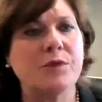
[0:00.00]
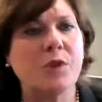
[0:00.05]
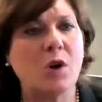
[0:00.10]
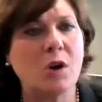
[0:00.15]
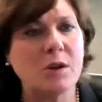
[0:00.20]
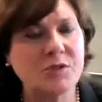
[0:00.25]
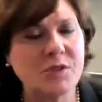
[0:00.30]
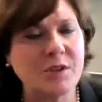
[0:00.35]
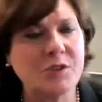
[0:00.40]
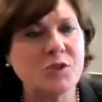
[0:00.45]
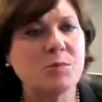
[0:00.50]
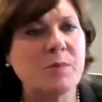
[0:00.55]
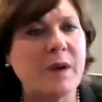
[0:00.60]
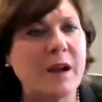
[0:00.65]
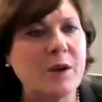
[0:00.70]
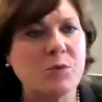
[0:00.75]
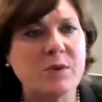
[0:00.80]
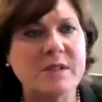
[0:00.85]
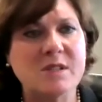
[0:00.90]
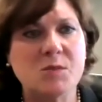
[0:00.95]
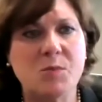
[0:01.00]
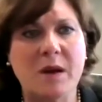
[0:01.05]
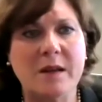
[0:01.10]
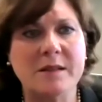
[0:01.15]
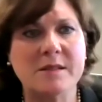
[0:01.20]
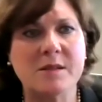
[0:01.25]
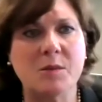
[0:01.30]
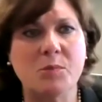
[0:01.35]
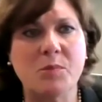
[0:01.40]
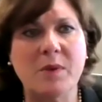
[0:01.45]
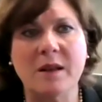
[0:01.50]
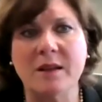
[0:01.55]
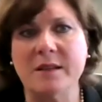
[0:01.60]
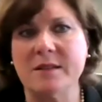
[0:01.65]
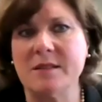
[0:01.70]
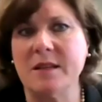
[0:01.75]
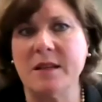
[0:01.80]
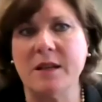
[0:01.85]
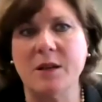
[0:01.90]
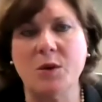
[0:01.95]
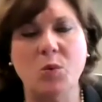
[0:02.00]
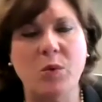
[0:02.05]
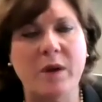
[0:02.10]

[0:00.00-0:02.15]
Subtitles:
falls under my responsibility,